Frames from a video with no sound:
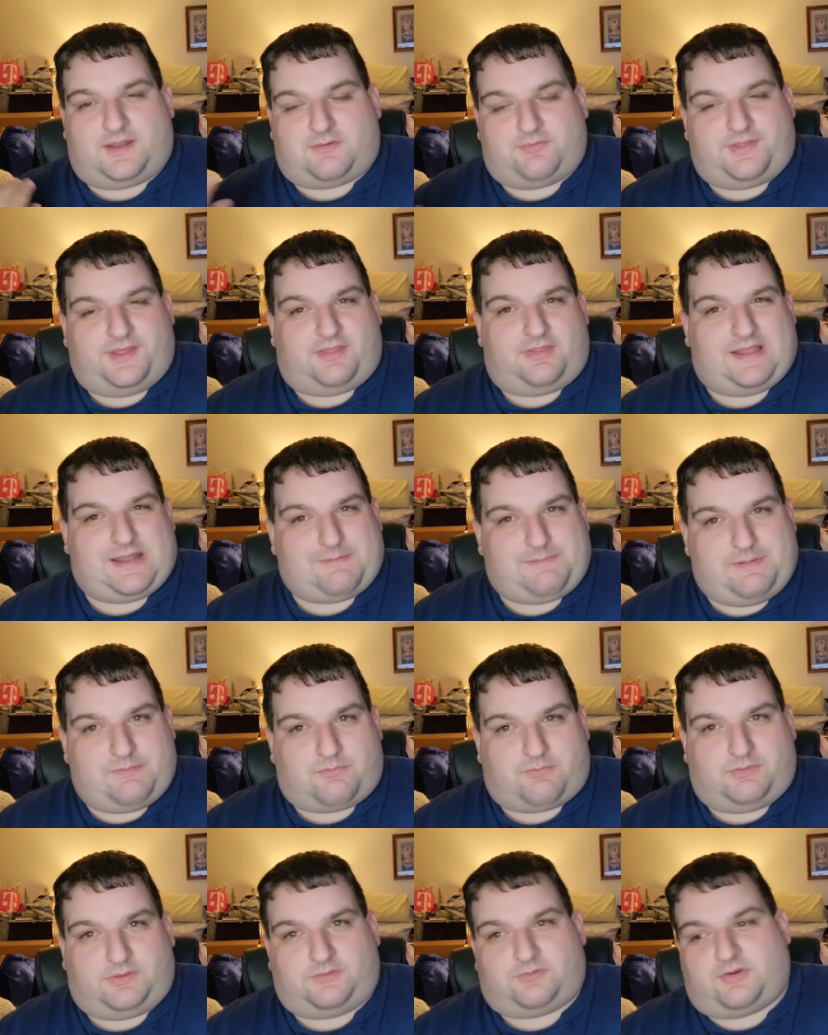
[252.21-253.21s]
I don't think a lot of
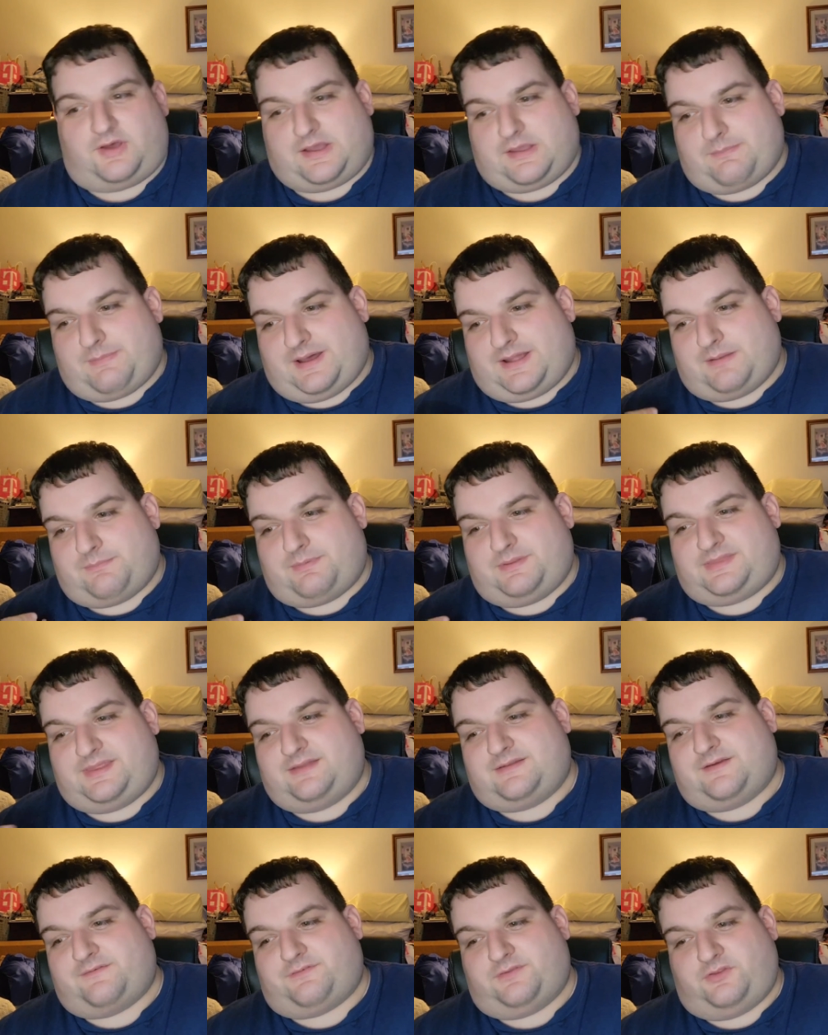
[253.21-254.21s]
people really talk about it, but
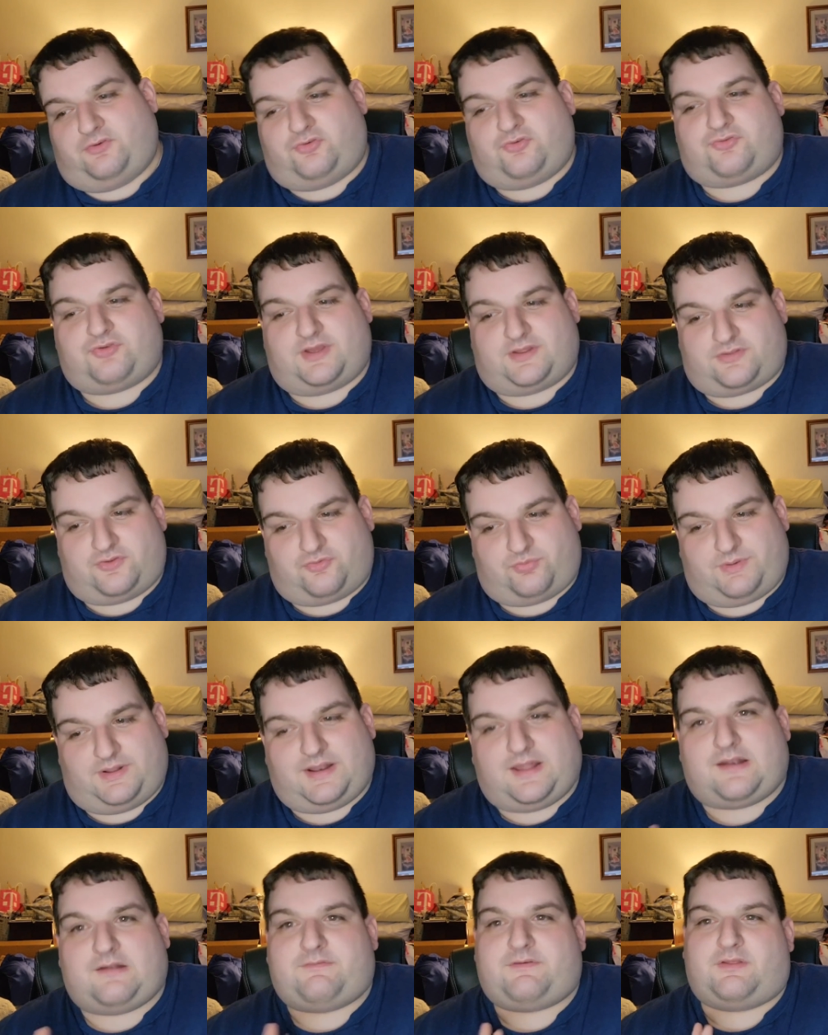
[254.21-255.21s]
they definitely should check this one out.